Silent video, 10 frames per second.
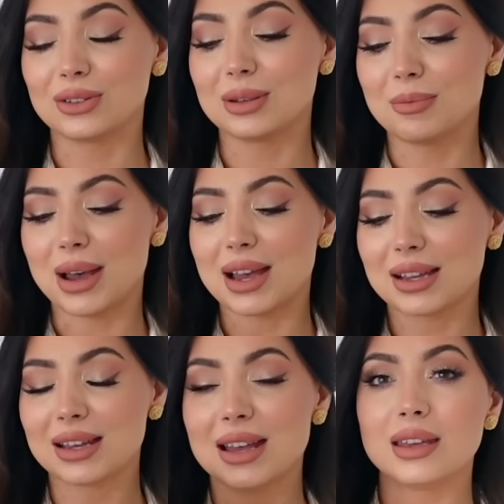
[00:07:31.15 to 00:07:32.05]
on the
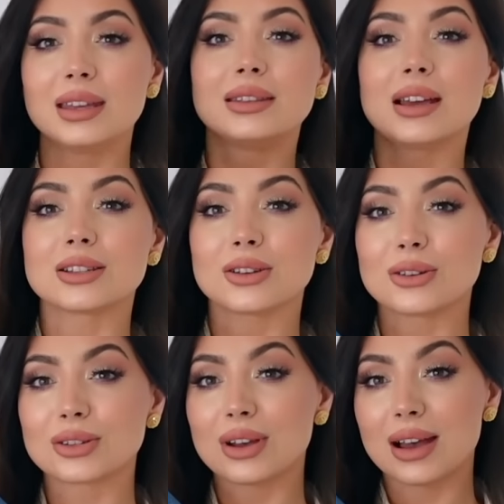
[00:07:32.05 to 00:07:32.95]
back. It does
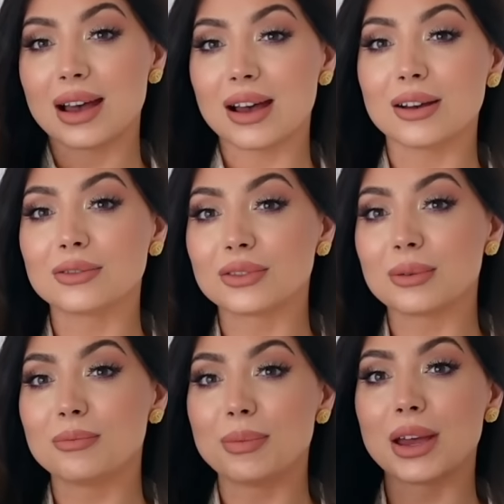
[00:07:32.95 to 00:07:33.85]
also have
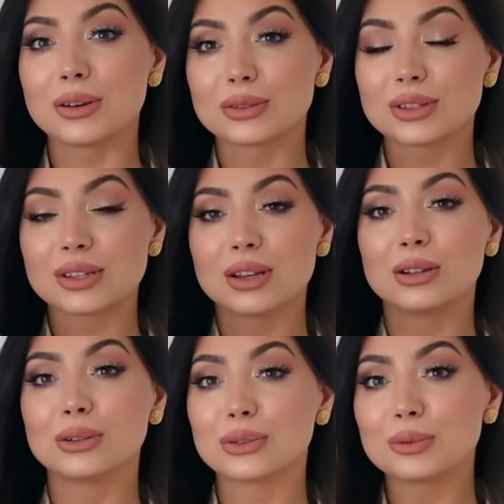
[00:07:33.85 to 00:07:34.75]
belt
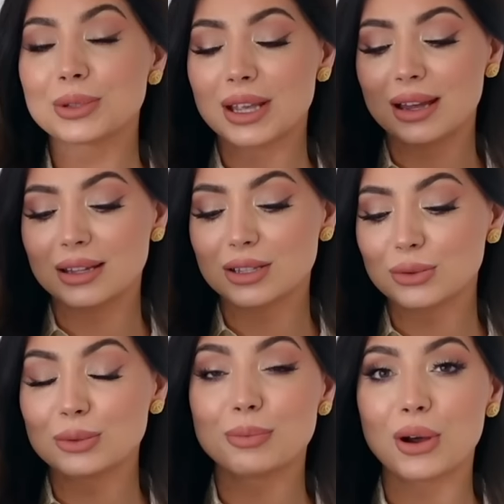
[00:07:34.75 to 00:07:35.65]
loops and
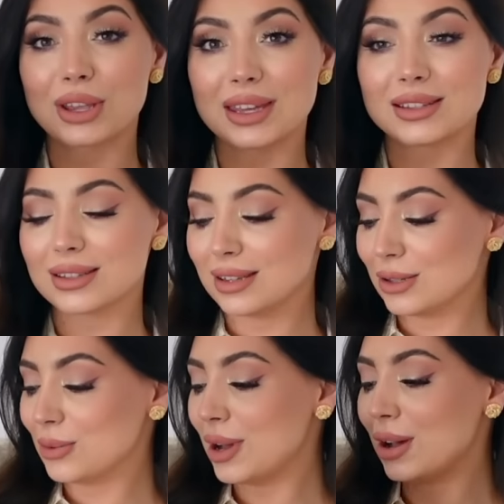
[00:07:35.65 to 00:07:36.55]
ooh, pockets
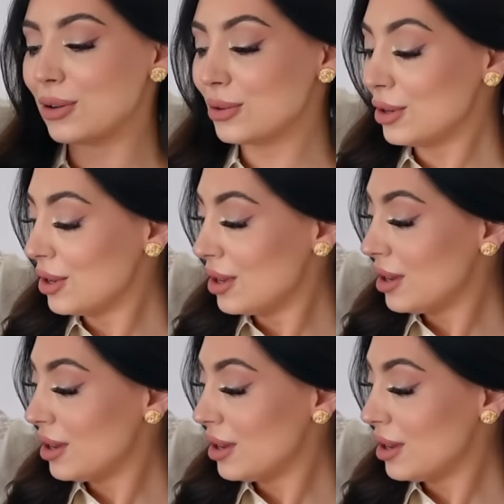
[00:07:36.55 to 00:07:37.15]
as well